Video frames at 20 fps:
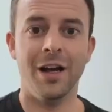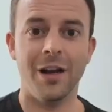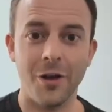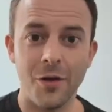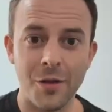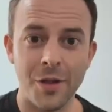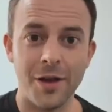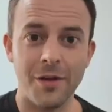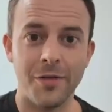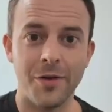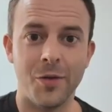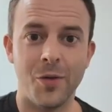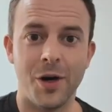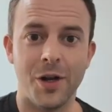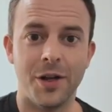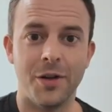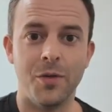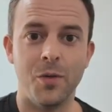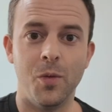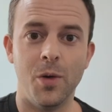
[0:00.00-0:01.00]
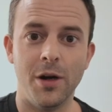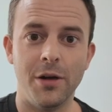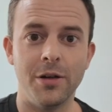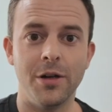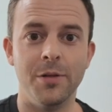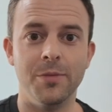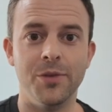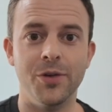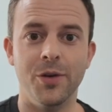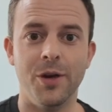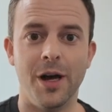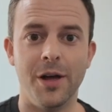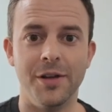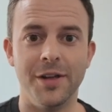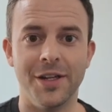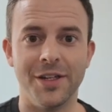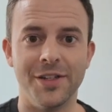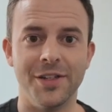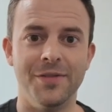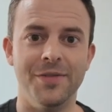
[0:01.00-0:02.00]
Hello there everyone and welcome to our
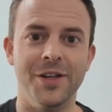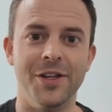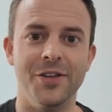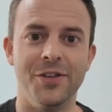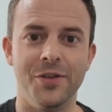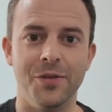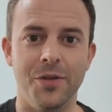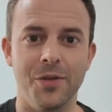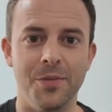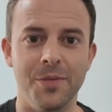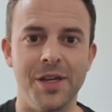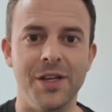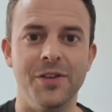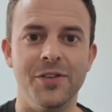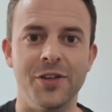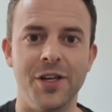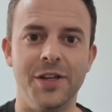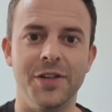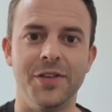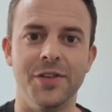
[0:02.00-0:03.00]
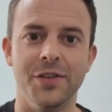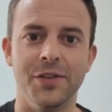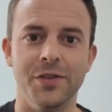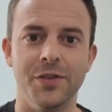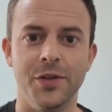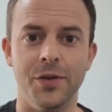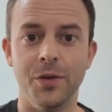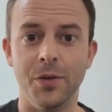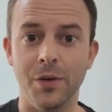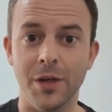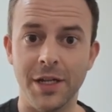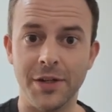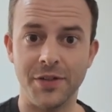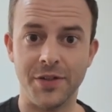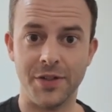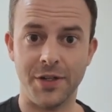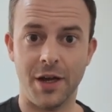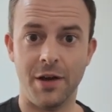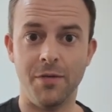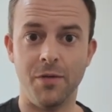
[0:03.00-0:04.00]
next adventure with me, Jason. So
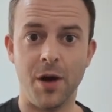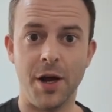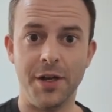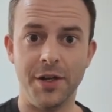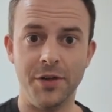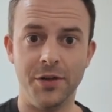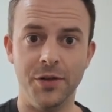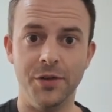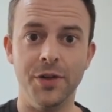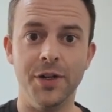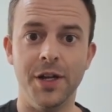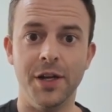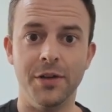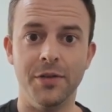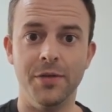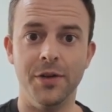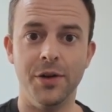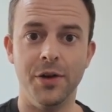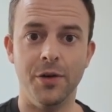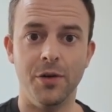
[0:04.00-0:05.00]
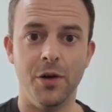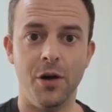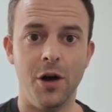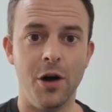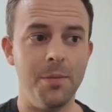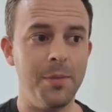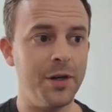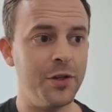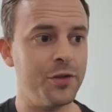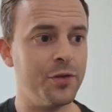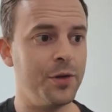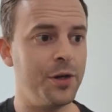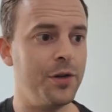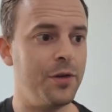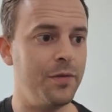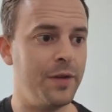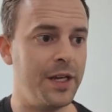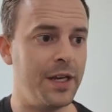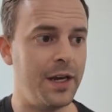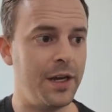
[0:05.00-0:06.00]
let's dive right into today's video. On my
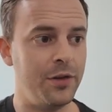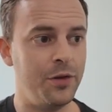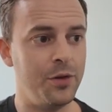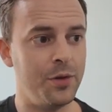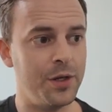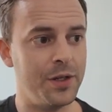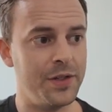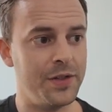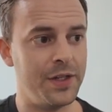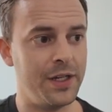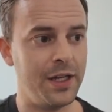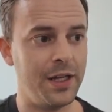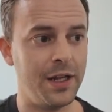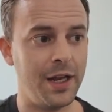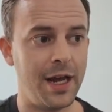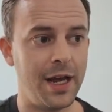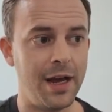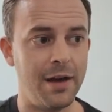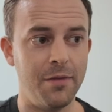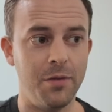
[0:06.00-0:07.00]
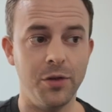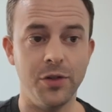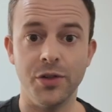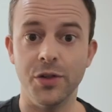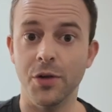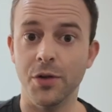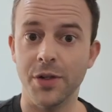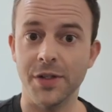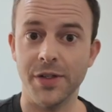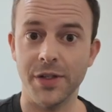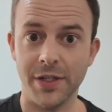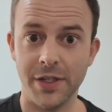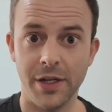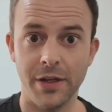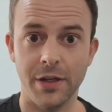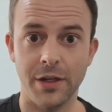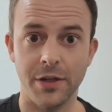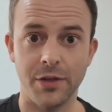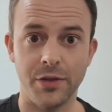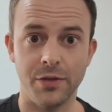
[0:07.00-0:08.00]
screen over here, you can see that I have what's known as a
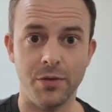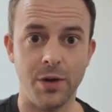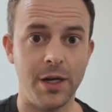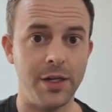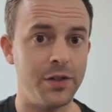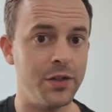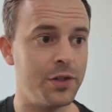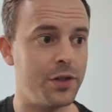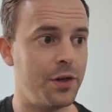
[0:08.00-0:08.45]
tier list, right?